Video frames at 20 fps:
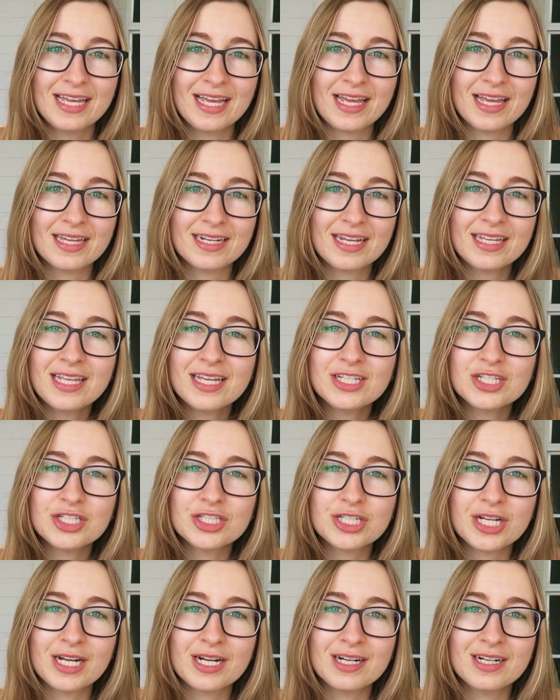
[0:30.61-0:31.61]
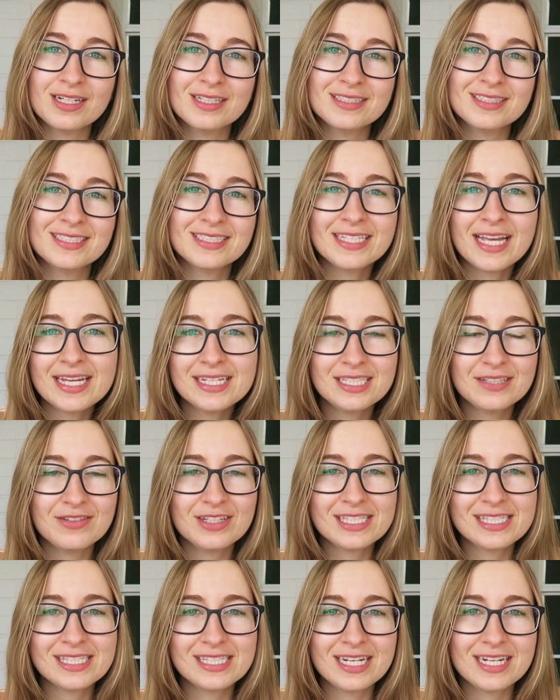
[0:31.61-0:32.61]
and I like to share
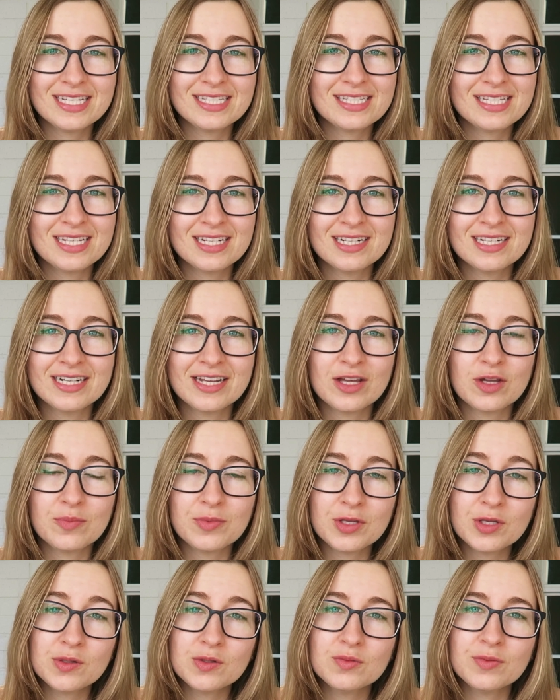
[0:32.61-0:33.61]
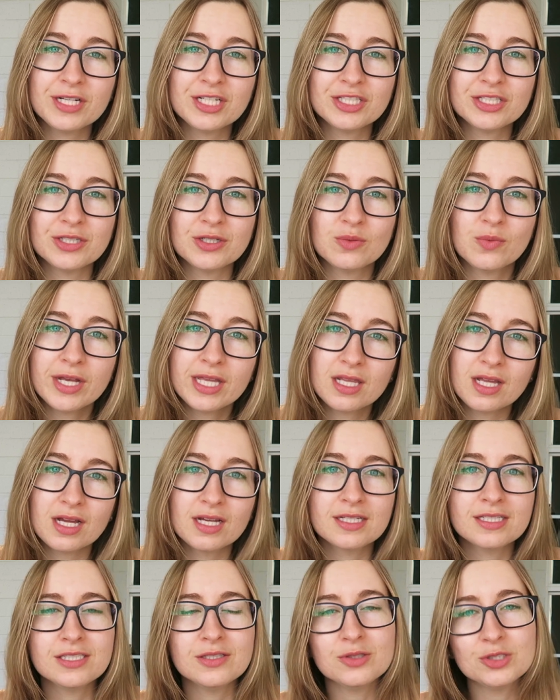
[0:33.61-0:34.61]
scientific studies here to help you reach your weight
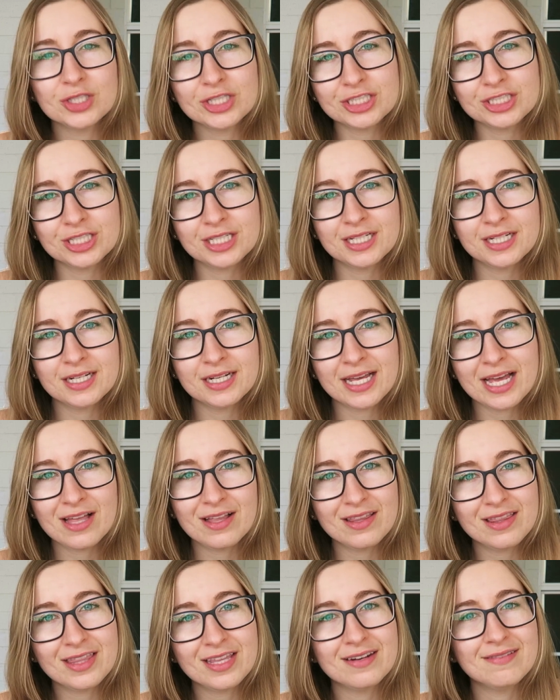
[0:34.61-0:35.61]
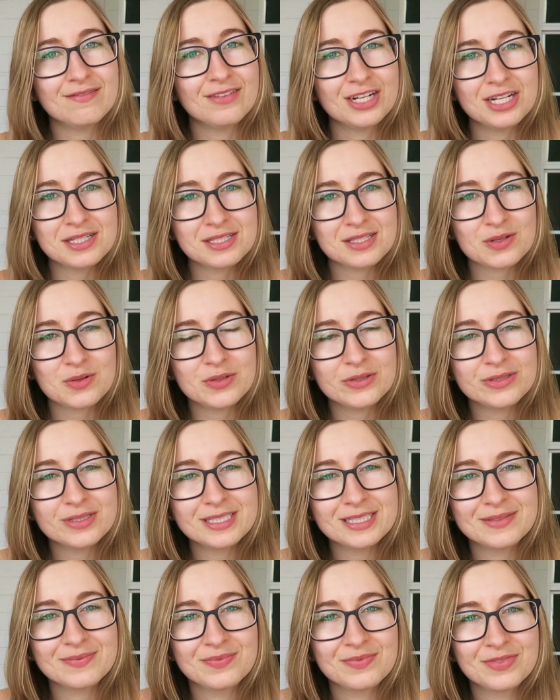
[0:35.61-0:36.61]
loss, nutrition, health, and fitness
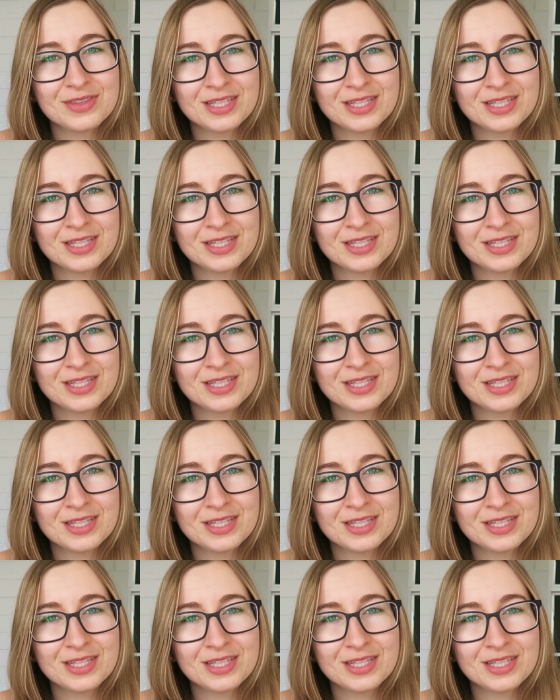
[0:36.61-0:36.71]
goals.